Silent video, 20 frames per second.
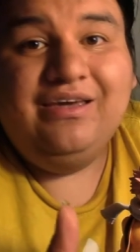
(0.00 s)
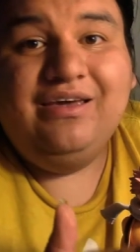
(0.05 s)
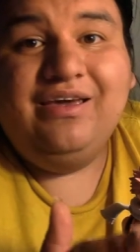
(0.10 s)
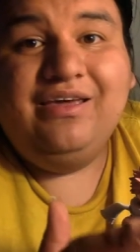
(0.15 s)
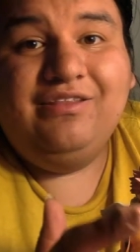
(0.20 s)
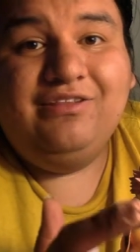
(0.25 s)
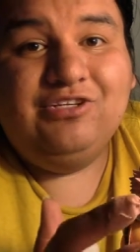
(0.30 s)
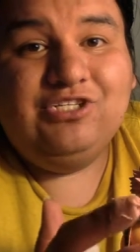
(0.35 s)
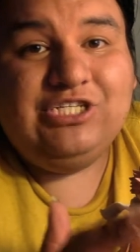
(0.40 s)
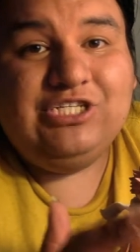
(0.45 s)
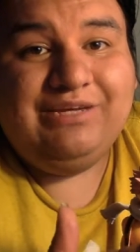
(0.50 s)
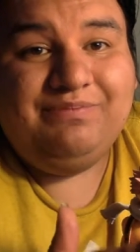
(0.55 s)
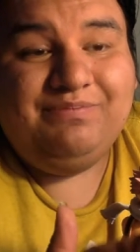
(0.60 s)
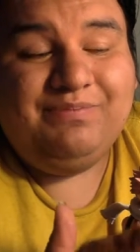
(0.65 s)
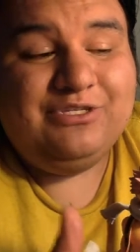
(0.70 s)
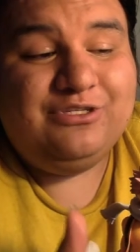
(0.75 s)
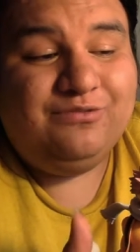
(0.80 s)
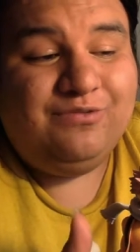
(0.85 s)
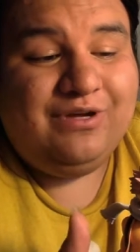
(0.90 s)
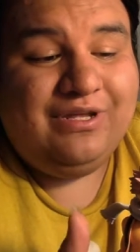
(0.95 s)
and the
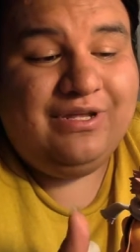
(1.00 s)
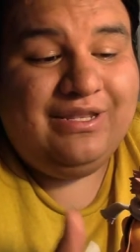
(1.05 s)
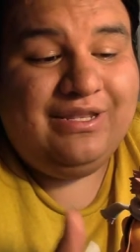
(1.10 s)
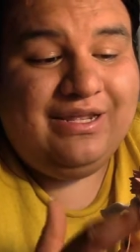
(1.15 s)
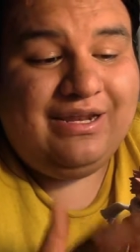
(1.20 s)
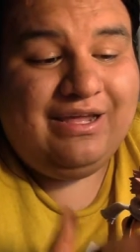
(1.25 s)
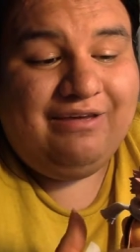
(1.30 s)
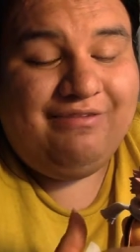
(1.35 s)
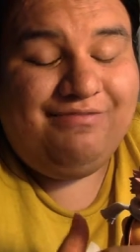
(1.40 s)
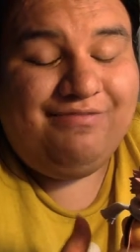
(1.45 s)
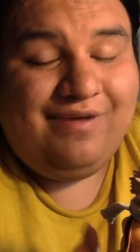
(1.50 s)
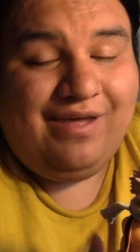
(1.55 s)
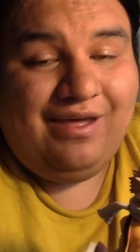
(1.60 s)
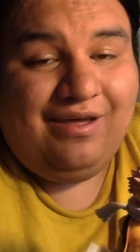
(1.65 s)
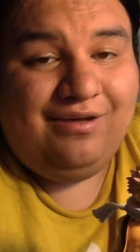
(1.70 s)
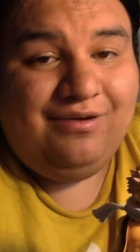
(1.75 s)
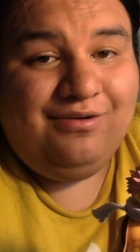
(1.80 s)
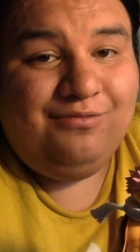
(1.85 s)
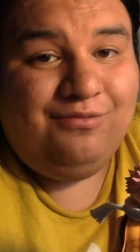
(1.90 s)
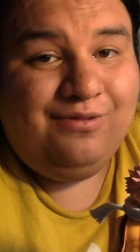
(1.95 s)
cheapest one that I
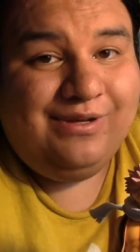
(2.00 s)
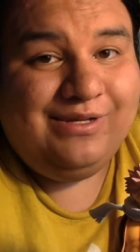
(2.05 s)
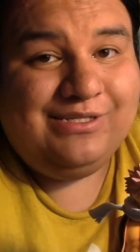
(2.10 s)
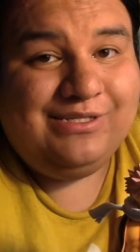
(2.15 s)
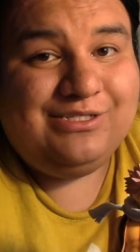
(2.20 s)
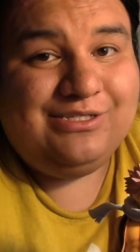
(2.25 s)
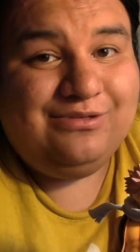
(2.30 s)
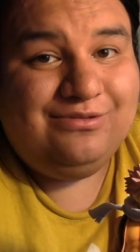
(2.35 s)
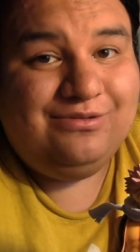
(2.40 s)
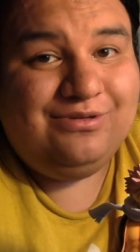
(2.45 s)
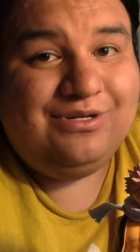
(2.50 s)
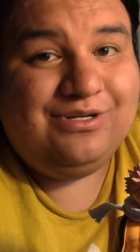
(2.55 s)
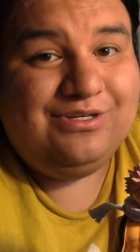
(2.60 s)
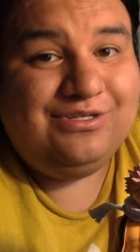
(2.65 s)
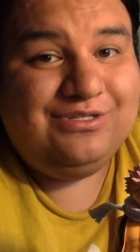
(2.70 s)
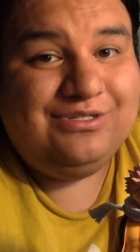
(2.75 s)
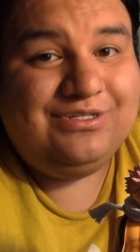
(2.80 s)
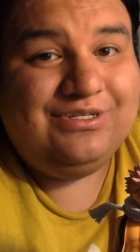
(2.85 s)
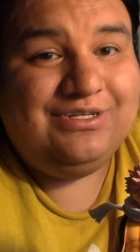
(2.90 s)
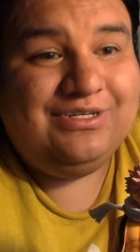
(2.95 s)
found was
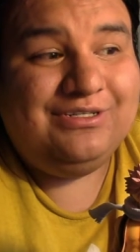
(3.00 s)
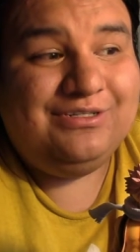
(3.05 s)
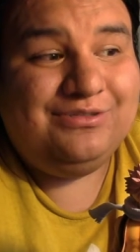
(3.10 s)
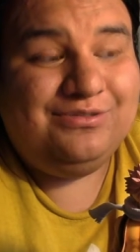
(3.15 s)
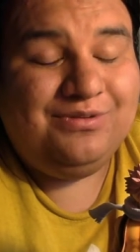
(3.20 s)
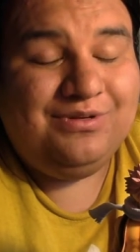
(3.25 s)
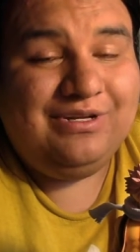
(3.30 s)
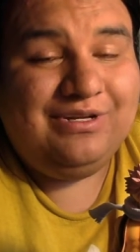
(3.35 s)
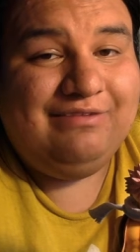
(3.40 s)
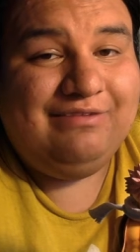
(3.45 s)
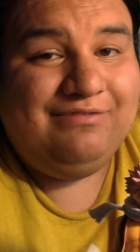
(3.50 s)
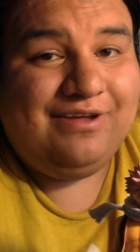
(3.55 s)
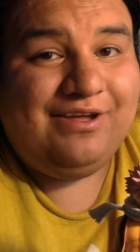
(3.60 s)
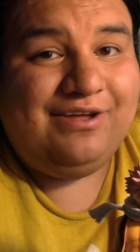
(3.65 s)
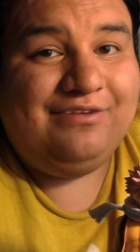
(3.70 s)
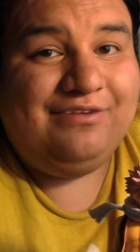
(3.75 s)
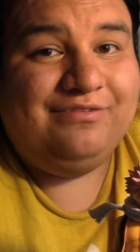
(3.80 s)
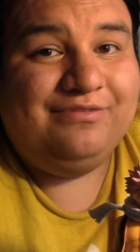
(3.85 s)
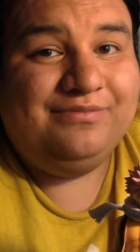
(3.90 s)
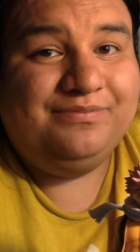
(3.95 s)

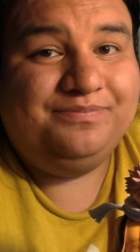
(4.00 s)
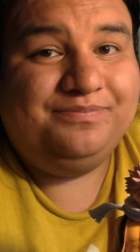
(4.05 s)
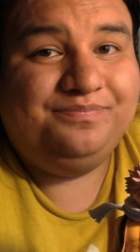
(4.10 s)
225